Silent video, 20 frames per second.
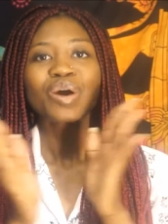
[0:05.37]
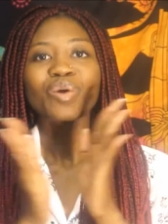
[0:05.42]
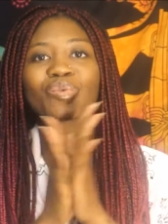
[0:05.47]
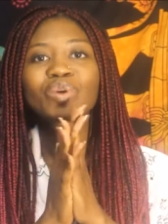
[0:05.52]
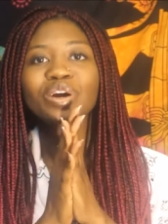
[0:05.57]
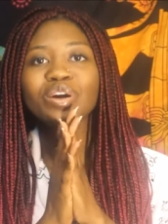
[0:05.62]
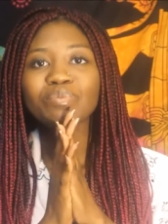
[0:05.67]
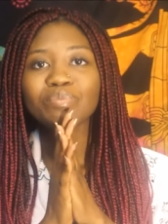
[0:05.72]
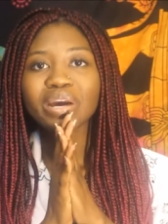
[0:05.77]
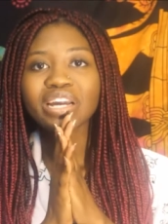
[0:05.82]

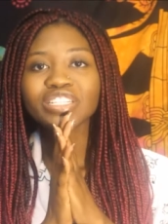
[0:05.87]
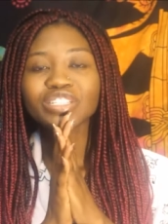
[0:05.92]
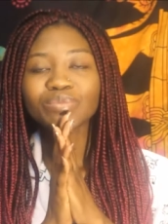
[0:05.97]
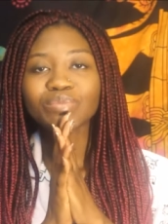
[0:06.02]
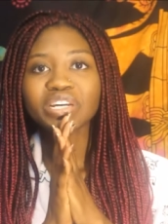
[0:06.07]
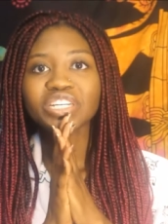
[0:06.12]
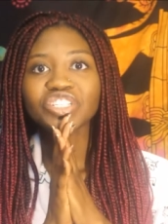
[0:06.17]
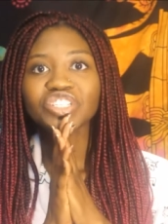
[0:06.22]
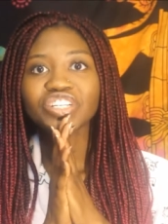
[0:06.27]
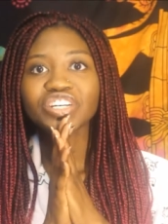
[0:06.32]
welcome back to
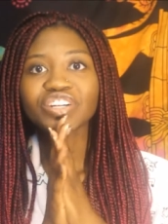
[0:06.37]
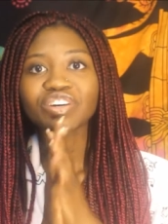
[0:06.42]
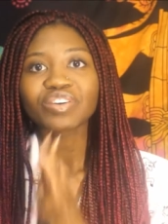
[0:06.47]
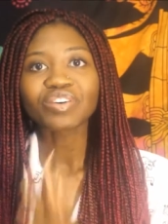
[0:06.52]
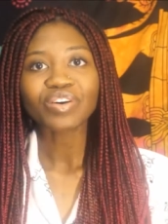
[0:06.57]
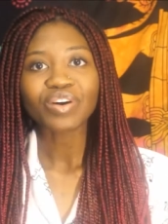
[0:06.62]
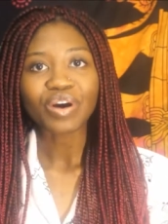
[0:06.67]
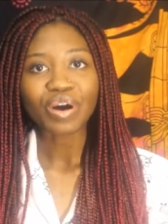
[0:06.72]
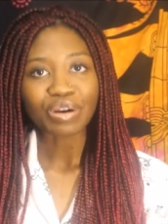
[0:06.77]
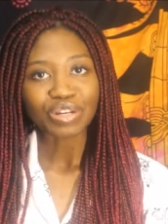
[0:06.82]
my channel,
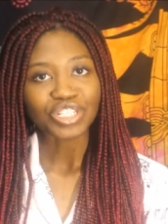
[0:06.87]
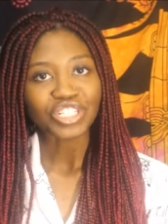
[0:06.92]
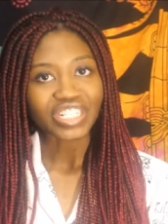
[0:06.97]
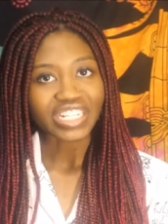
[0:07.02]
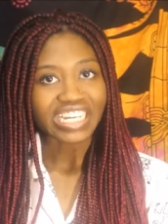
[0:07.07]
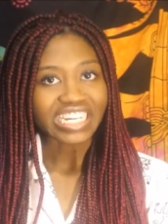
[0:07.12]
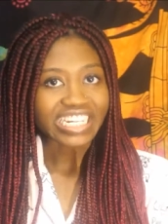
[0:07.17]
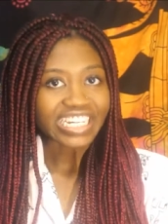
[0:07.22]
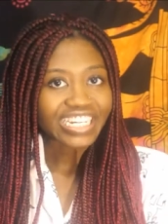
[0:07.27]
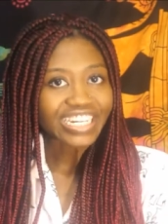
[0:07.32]

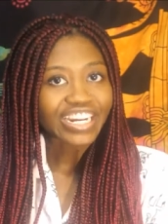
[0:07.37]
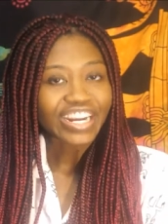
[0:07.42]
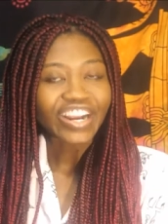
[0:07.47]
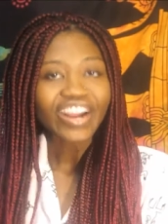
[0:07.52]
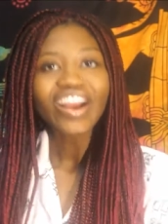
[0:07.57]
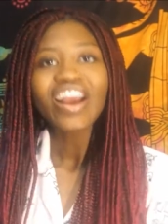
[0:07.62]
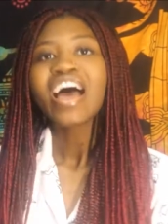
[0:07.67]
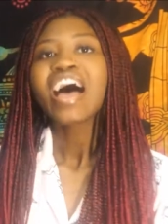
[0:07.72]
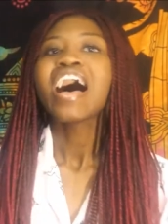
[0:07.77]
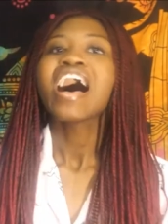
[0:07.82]
Ochuole
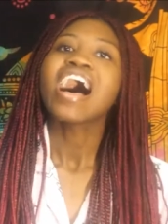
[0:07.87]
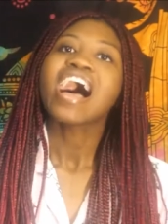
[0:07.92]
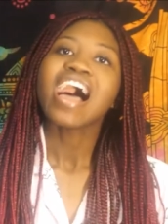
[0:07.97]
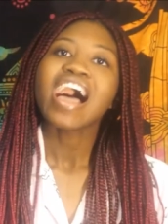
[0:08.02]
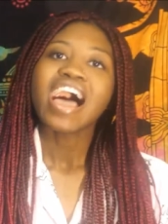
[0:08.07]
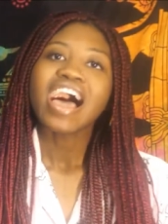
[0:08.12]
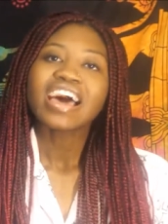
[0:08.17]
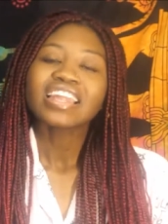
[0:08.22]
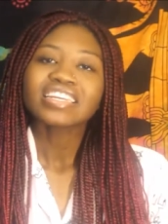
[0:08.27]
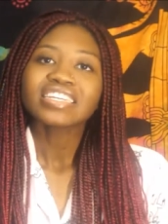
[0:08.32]
here
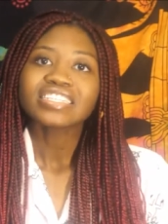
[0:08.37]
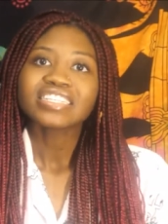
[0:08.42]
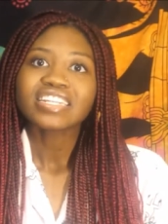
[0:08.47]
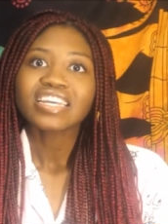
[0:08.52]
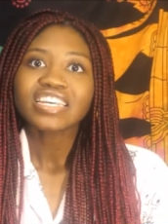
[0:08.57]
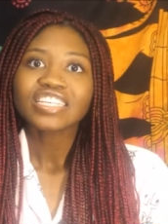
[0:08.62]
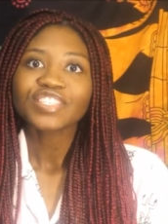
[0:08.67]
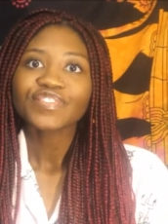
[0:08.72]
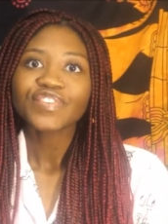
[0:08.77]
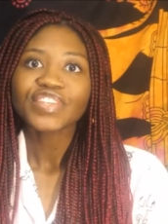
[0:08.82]
and in
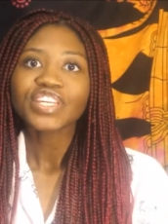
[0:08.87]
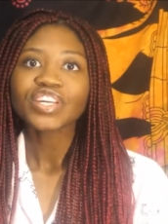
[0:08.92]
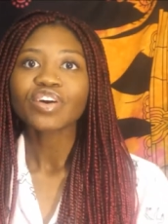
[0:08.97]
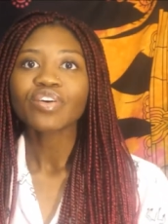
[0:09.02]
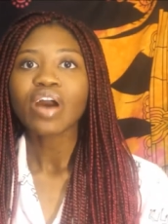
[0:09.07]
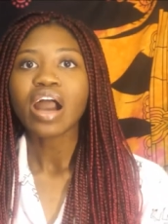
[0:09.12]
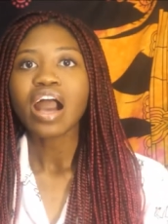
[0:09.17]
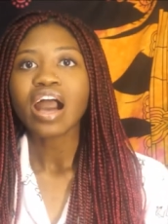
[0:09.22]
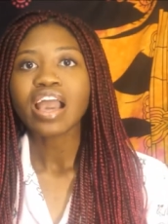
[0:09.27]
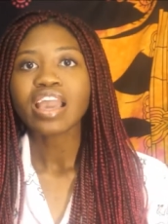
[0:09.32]
today's video
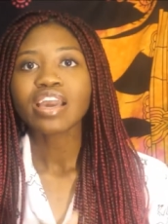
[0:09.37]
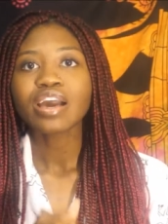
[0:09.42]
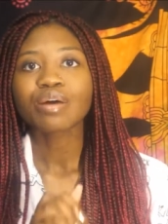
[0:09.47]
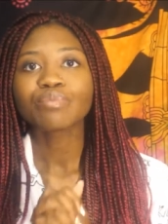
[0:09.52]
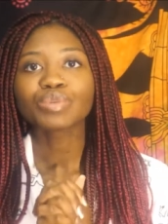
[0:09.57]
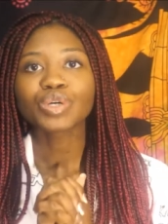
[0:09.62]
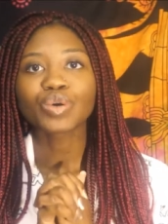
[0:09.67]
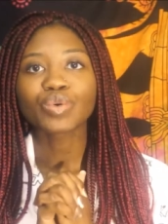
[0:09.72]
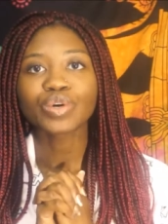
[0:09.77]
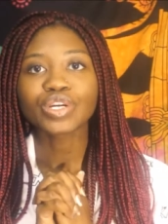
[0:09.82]
I
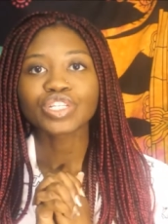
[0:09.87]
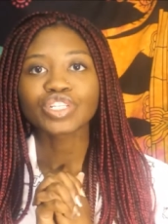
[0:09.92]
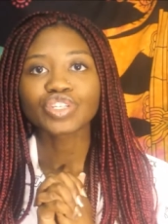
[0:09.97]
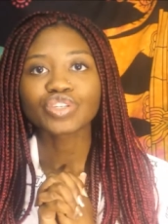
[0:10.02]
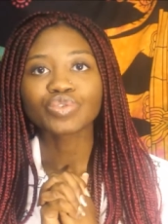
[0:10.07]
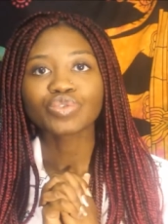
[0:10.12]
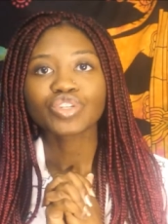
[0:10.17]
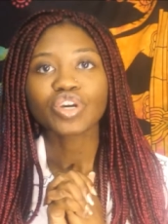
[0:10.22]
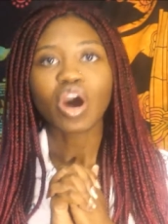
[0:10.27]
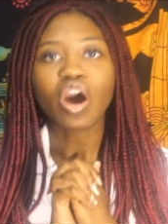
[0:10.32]
am going
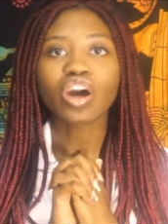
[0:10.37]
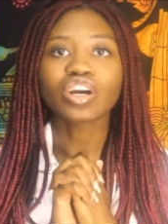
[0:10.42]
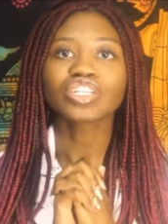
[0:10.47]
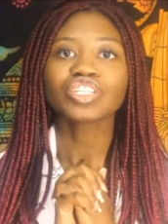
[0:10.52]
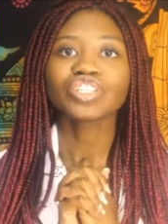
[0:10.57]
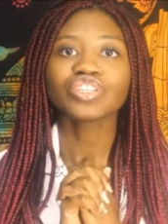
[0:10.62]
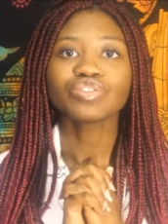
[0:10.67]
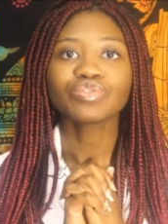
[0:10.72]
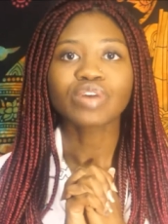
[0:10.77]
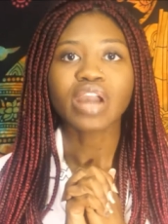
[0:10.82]
to talk
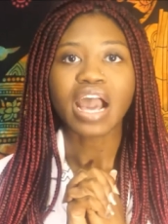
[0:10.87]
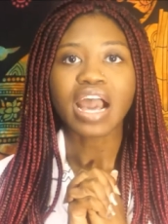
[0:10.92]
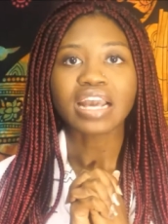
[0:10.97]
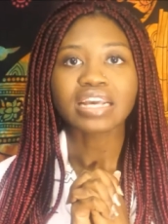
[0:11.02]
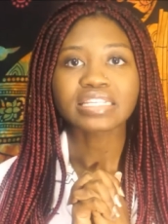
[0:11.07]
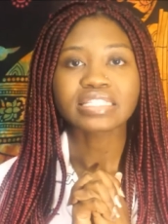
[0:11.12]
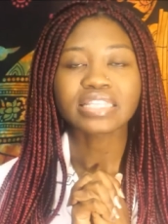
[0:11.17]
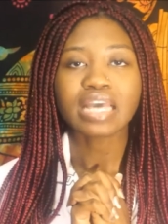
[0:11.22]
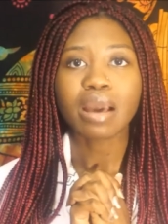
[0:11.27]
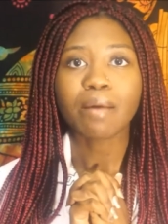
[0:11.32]
to you
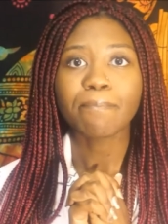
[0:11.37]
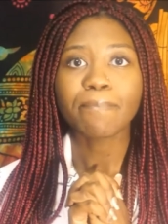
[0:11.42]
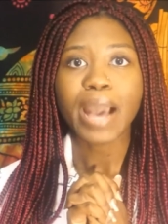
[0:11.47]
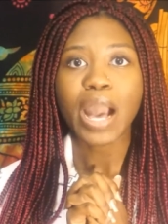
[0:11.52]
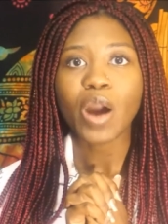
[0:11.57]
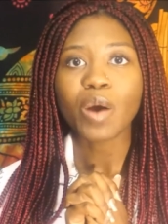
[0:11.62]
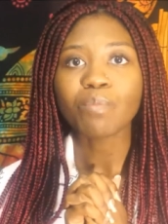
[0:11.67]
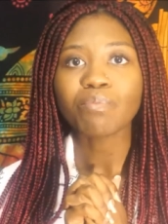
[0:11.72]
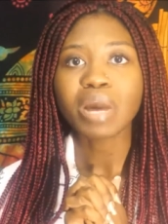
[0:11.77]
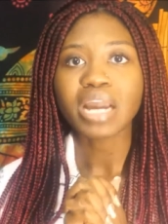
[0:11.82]
guys
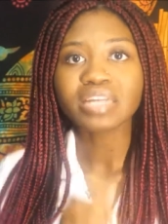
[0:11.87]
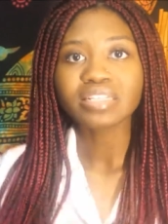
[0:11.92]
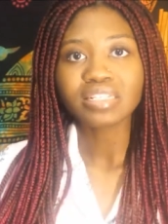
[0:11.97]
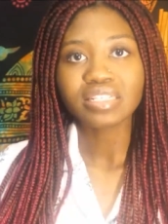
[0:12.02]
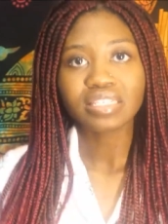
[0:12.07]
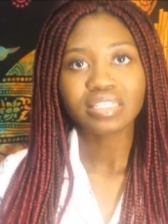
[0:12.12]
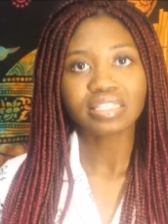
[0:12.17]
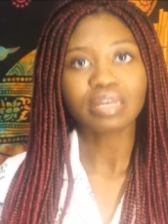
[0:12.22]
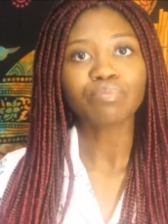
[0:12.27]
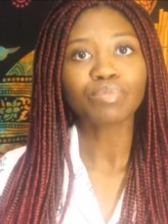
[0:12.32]
about my
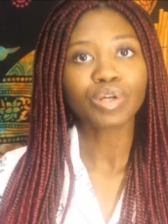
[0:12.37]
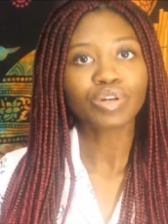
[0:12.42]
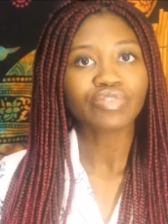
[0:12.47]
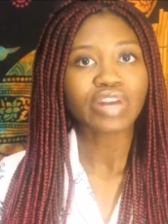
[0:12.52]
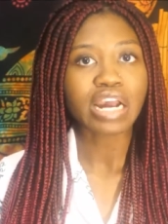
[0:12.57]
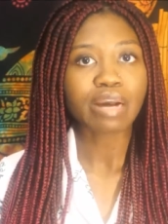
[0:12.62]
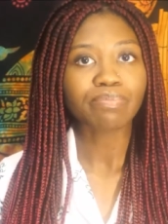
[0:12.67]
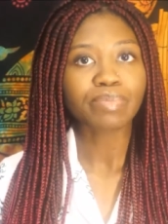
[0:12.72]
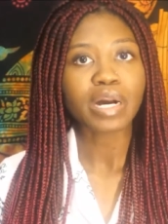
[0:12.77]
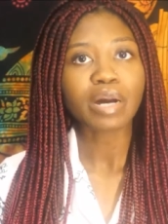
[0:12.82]
December
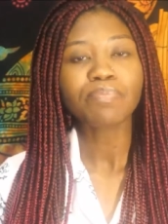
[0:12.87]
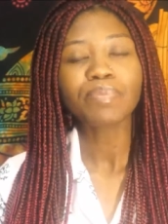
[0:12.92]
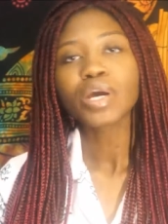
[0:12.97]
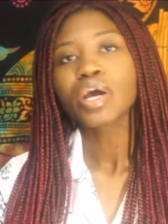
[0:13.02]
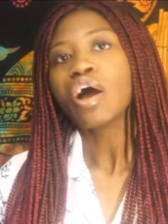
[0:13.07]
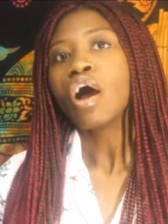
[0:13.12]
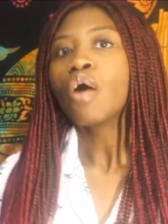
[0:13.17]
wrap up.